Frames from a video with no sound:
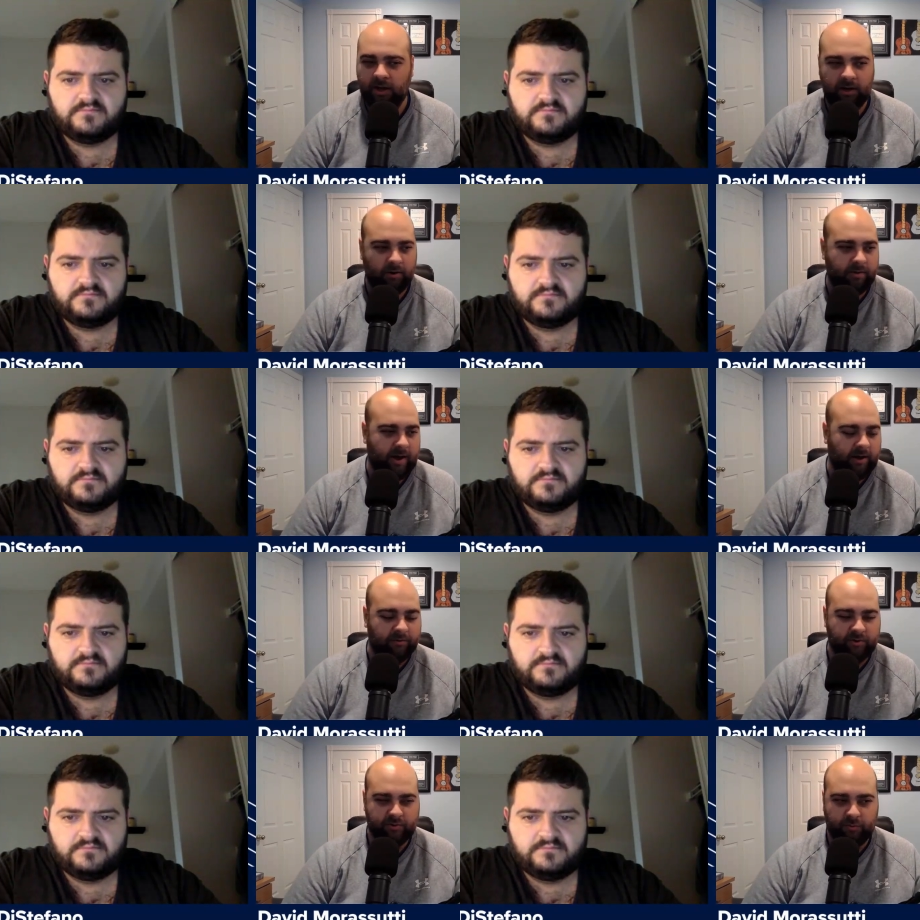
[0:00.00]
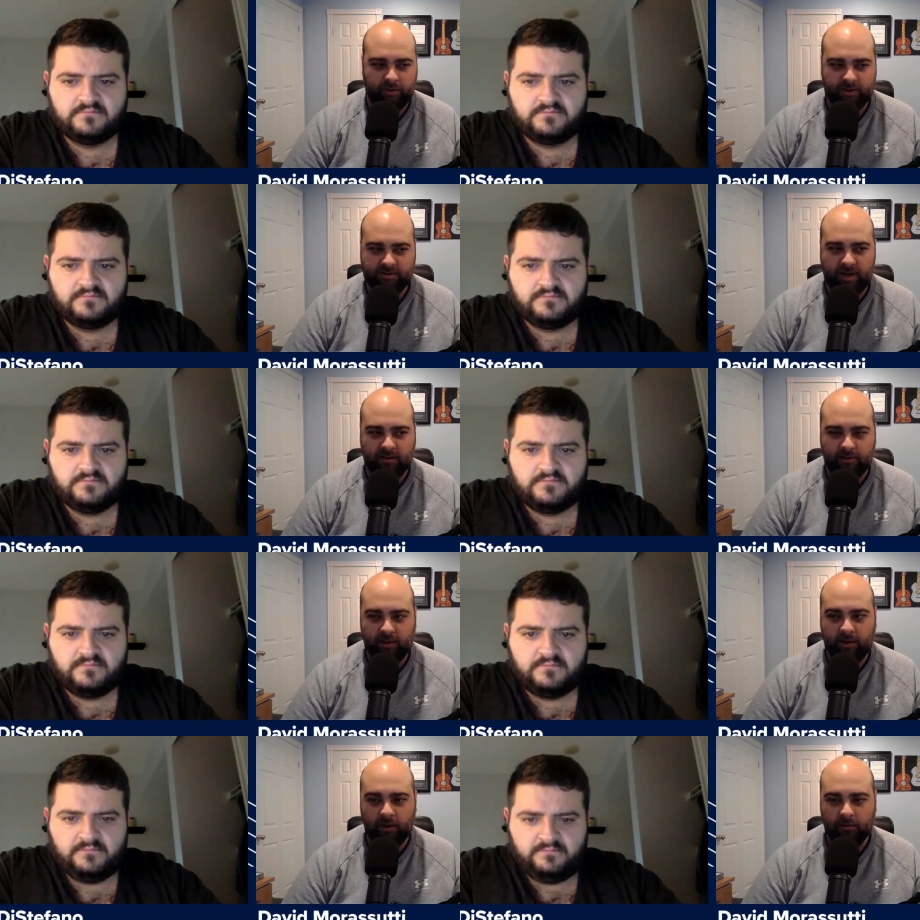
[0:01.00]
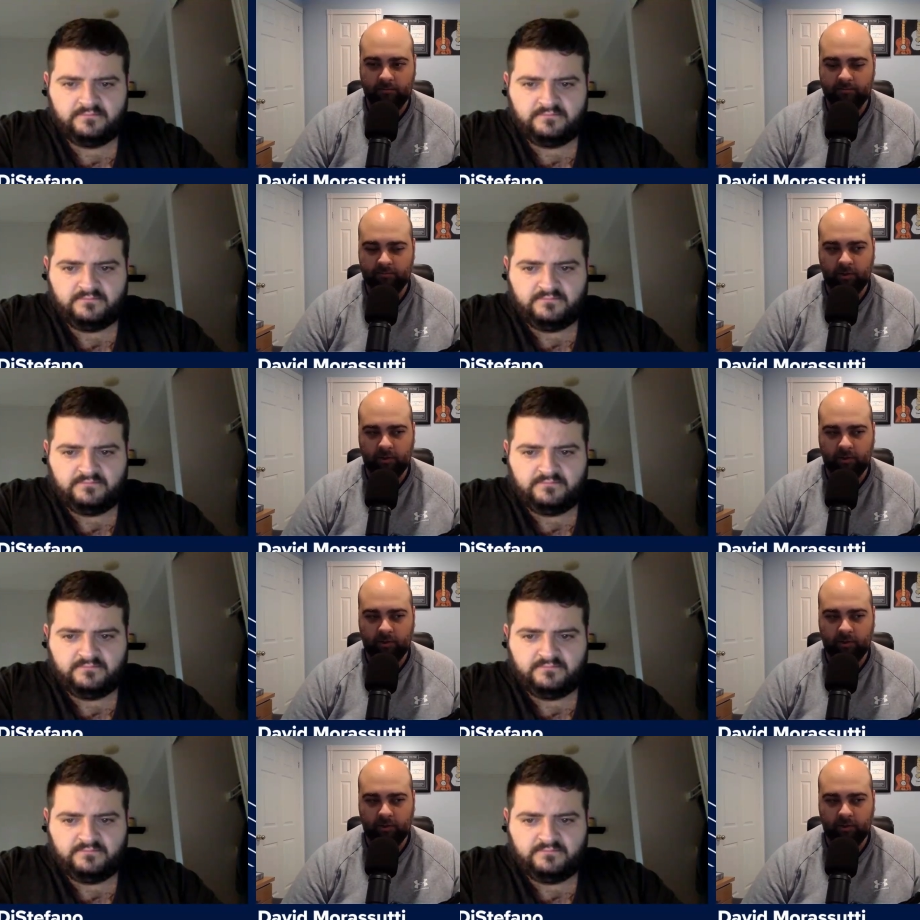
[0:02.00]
Speaker 1: I know the Islanders weren't exactly on you